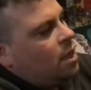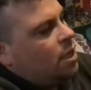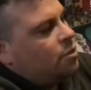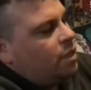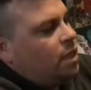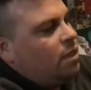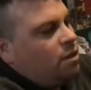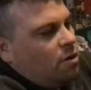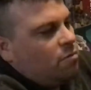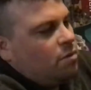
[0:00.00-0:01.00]
So,
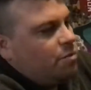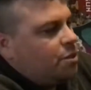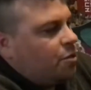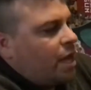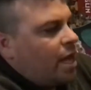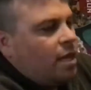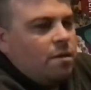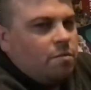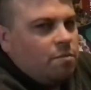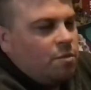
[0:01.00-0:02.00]
it was okay,
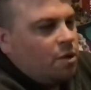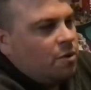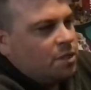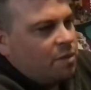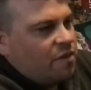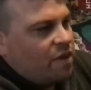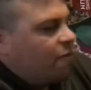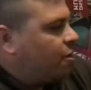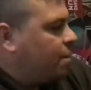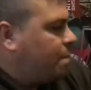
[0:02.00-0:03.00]
but it wasn't my favorite.